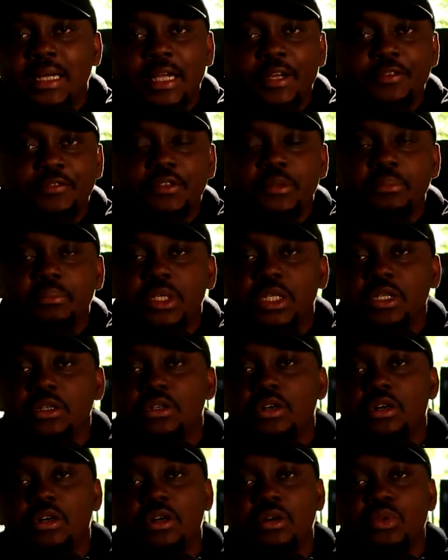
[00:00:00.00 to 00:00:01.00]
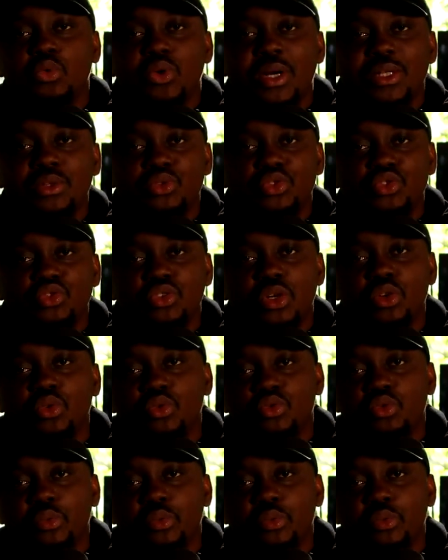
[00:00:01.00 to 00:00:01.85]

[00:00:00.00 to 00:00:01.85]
every meal, or who had to struggle